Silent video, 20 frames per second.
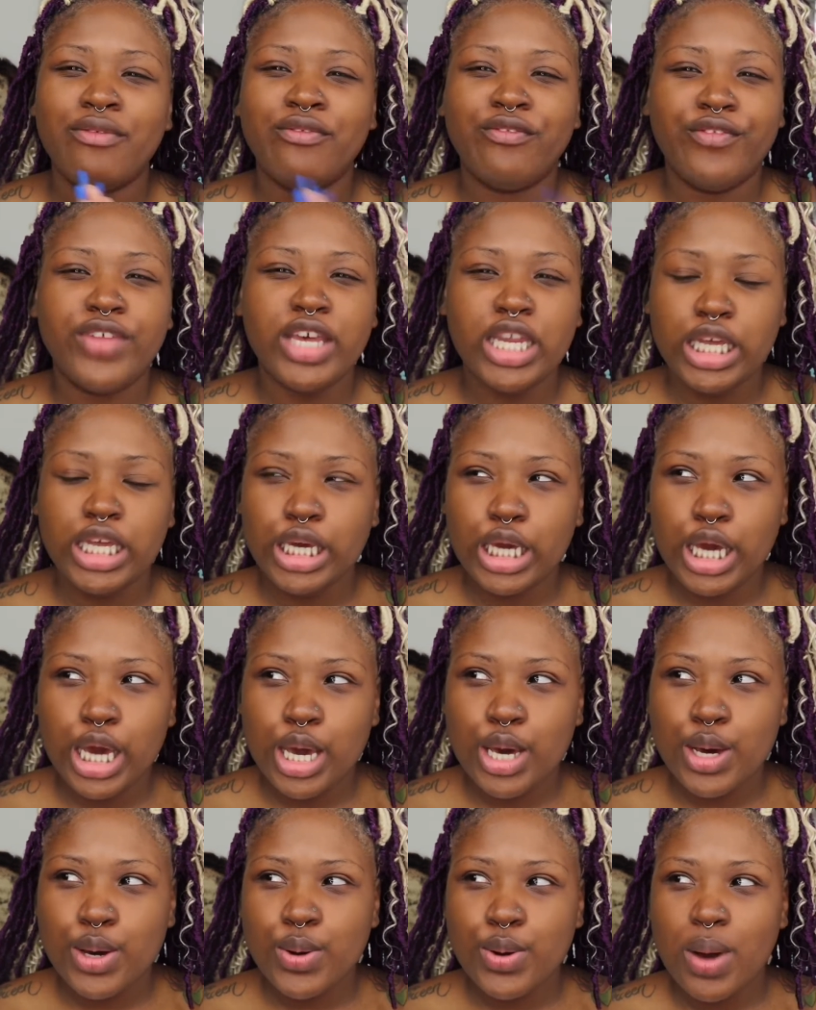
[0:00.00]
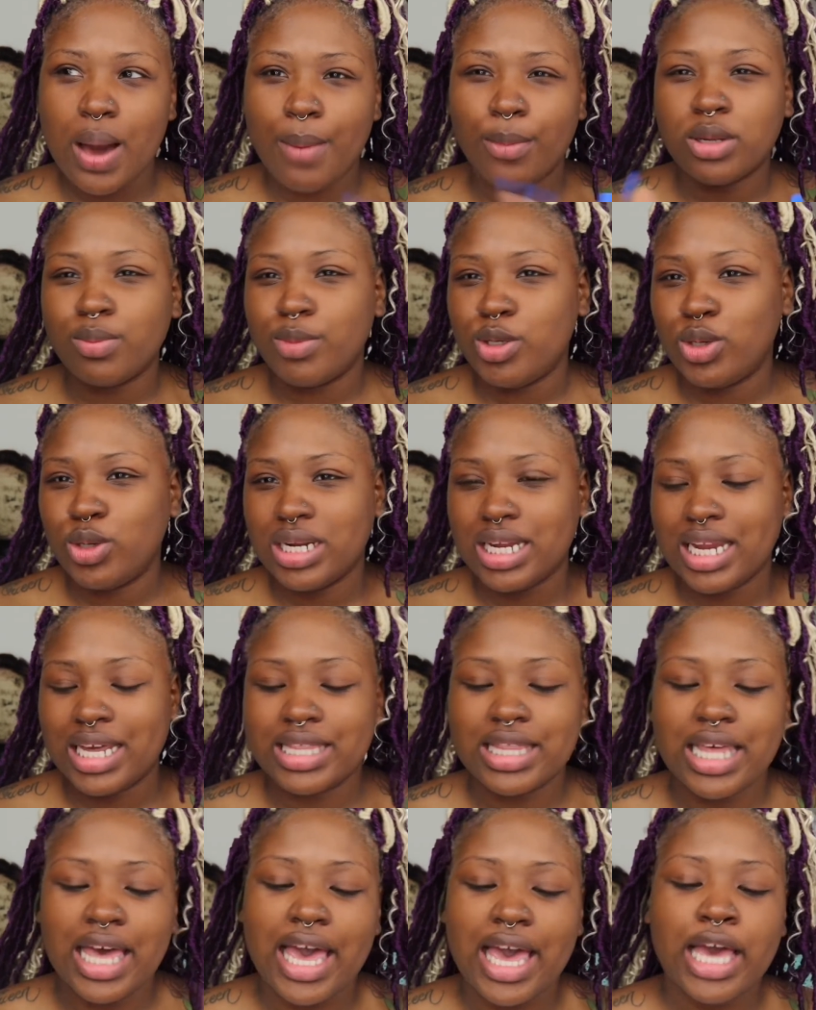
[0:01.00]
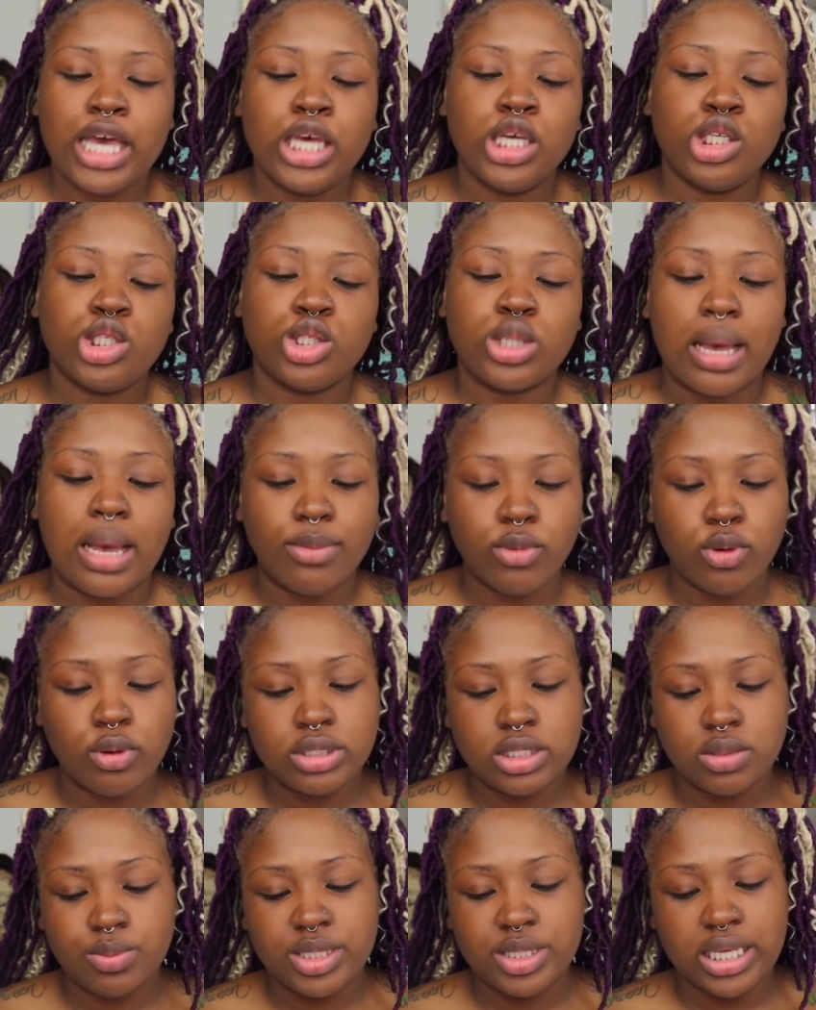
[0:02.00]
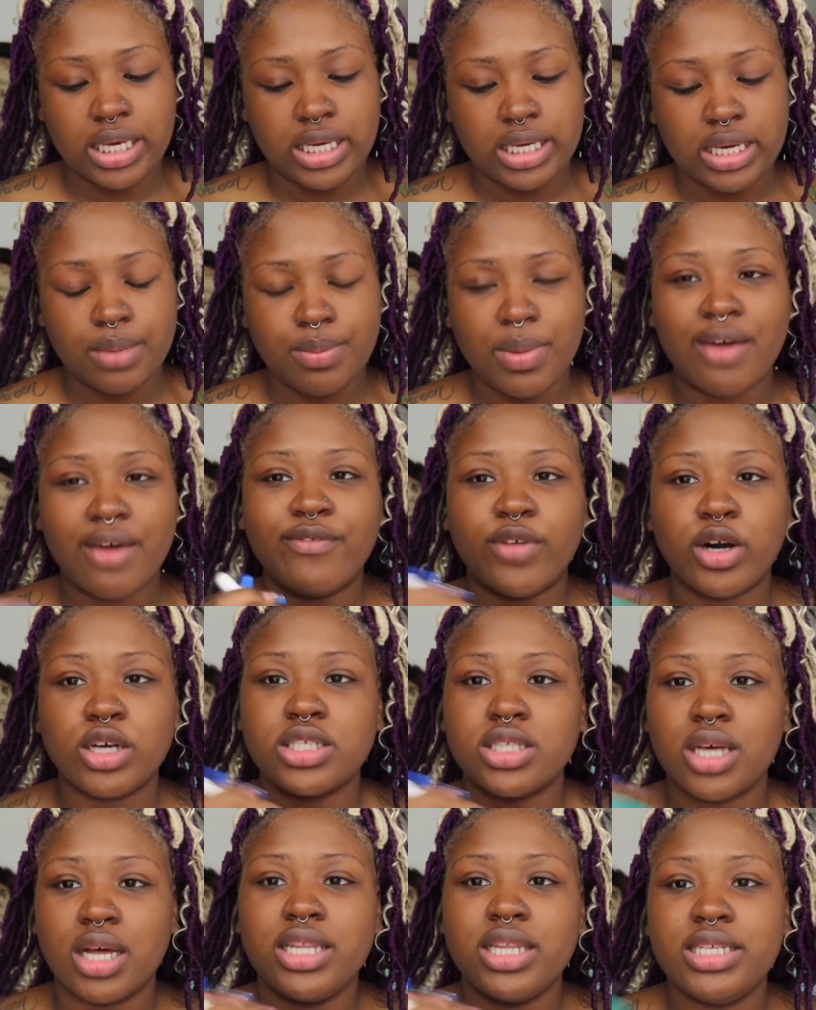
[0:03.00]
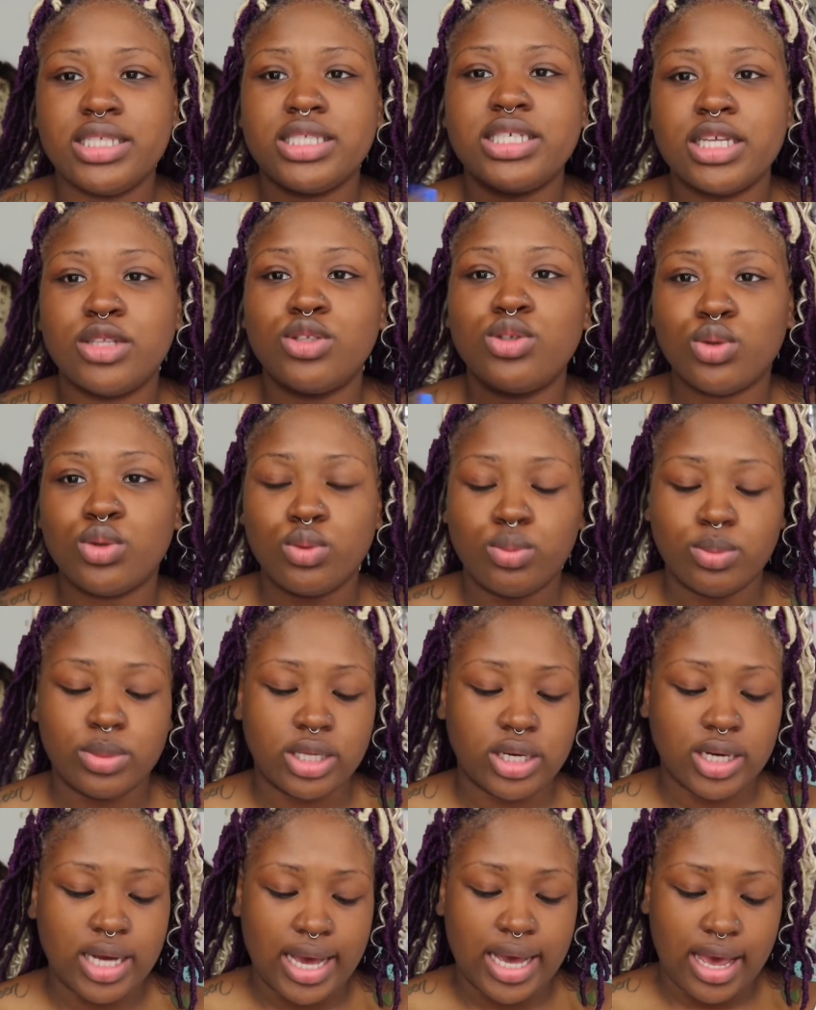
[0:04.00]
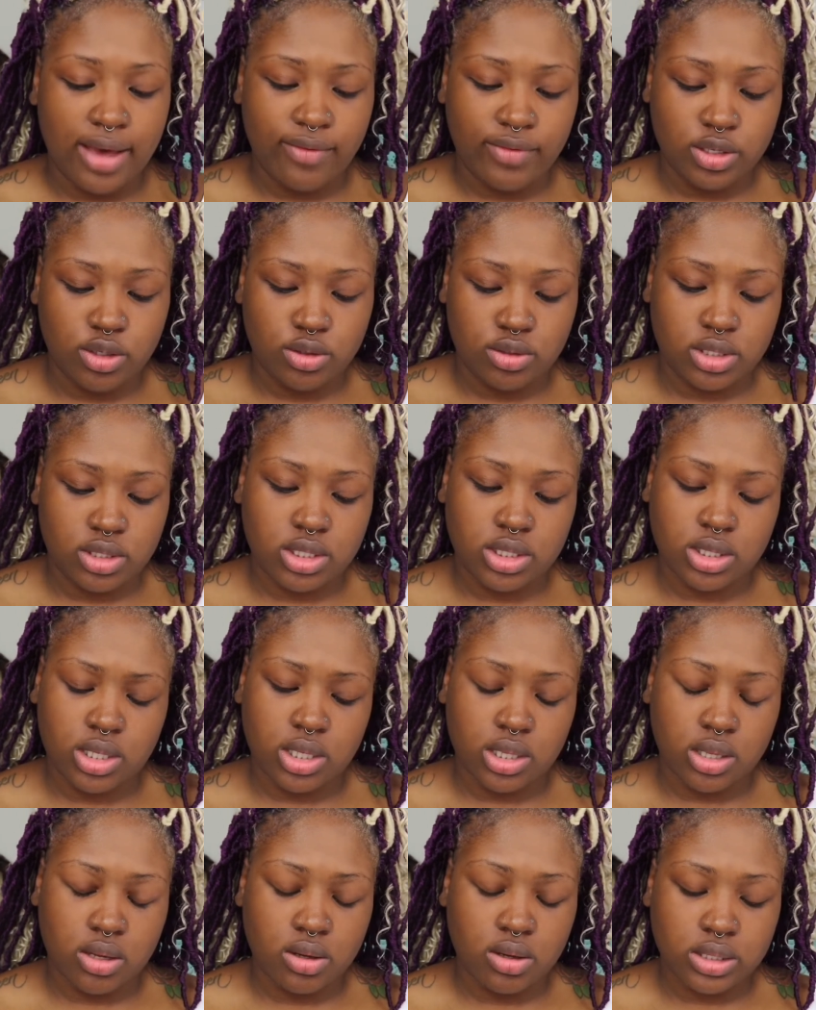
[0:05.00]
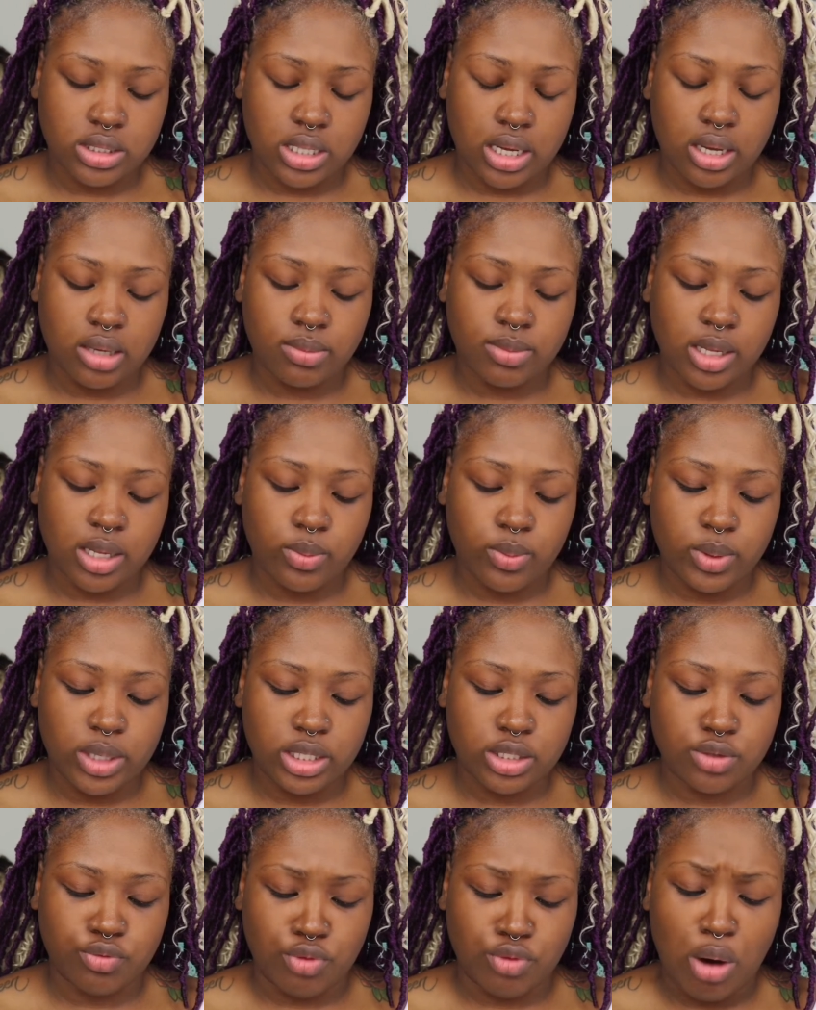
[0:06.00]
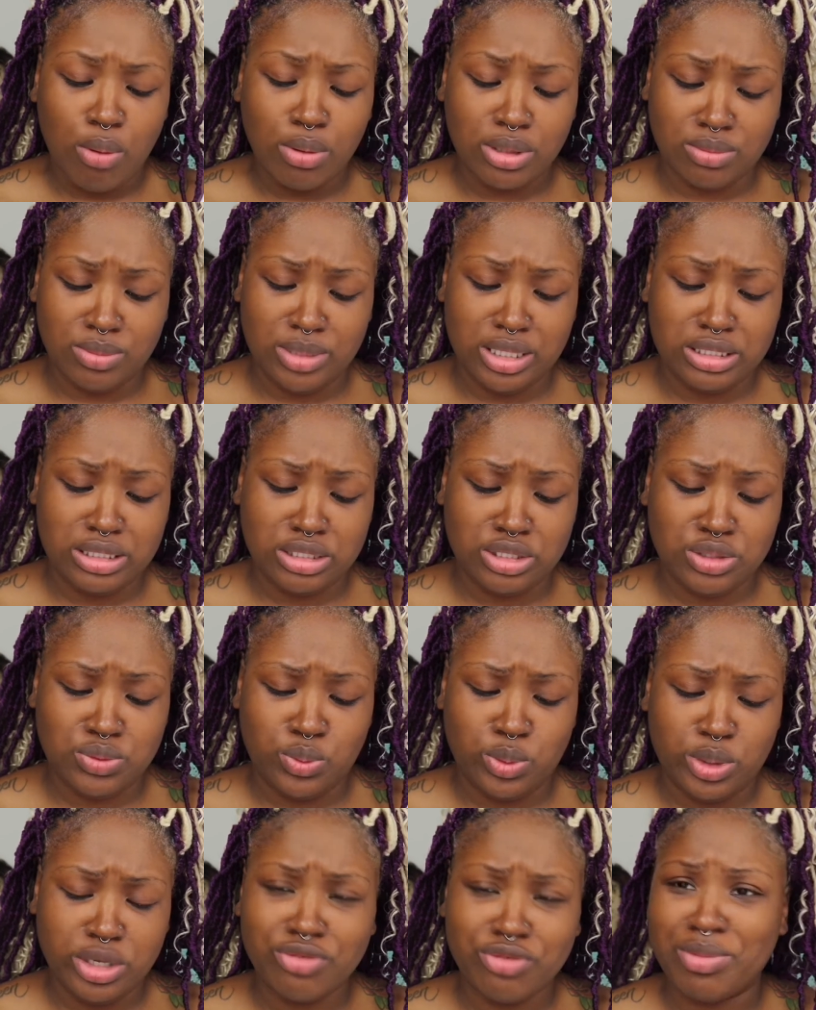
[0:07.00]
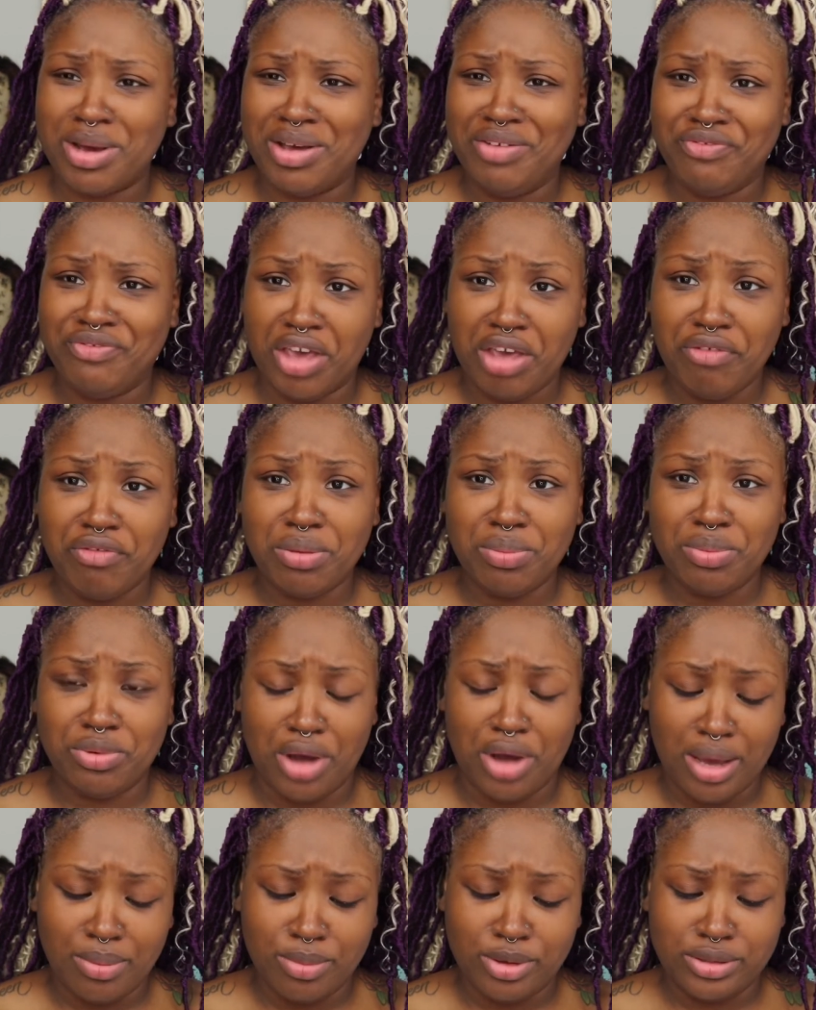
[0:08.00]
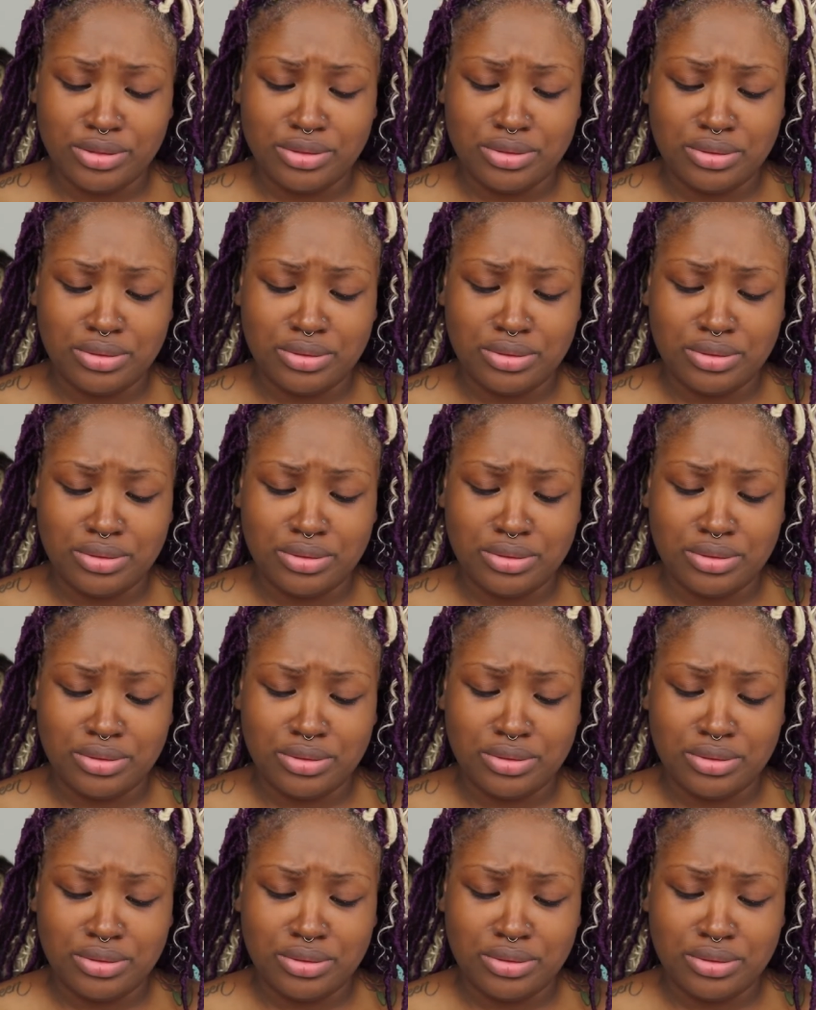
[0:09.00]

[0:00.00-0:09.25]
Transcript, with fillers: video I'm gonna be doing it like that so I'm going to be taking my Farsali skin tune blur I haven't used this in a long time like what is wrong with me this is one of my favorite primers